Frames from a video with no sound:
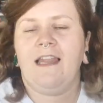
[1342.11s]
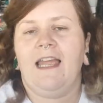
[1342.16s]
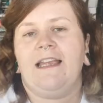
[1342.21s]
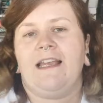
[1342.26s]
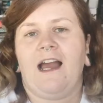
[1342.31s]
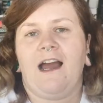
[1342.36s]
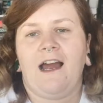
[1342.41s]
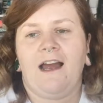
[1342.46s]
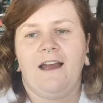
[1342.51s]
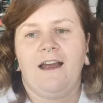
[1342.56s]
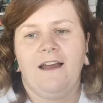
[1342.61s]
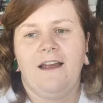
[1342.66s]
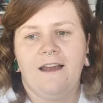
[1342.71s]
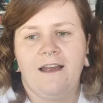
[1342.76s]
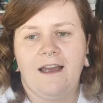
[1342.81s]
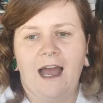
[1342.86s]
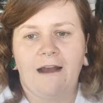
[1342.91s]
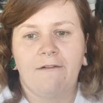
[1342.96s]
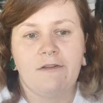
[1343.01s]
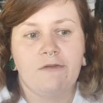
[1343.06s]
Like,
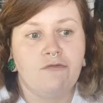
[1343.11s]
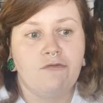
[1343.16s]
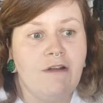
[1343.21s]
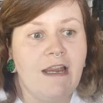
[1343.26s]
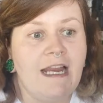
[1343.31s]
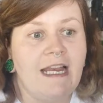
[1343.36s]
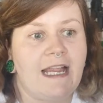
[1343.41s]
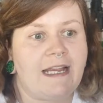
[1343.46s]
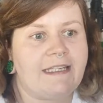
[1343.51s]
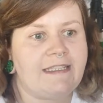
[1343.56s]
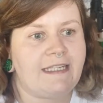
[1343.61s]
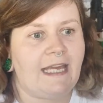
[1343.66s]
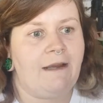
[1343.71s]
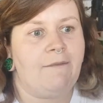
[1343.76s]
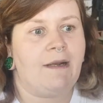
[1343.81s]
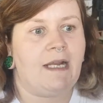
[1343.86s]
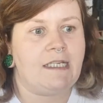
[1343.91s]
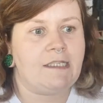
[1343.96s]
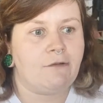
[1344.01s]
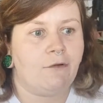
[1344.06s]
I was really excited
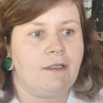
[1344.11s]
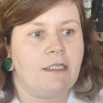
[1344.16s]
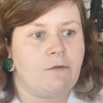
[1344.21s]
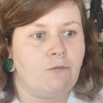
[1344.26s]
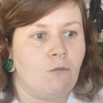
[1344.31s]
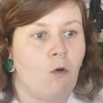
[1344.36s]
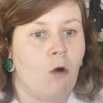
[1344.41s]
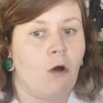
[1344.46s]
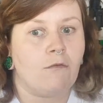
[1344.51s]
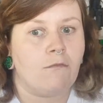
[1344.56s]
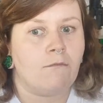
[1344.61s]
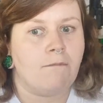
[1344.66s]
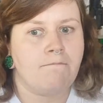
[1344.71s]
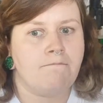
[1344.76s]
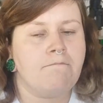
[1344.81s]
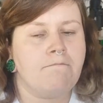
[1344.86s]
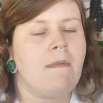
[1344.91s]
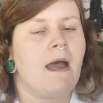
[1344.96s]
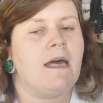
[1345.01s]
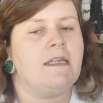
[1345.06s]
when I saw this
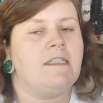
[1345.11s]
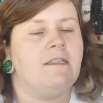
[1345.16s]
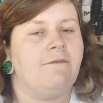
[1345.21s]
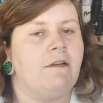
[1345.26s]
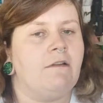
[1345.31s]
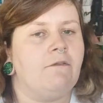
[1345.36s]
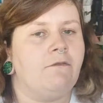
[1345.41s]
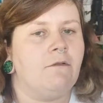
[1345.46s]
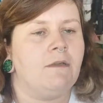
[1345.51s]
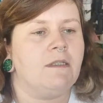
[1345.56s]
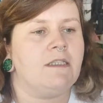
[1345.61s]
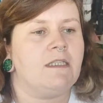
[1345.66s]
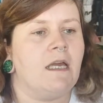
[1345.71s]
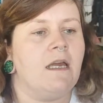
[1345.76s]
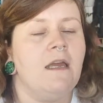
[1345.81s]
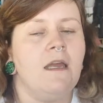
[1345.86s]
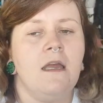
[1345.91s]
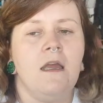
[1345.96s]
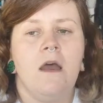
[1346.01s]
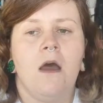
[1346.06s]
one massive influencer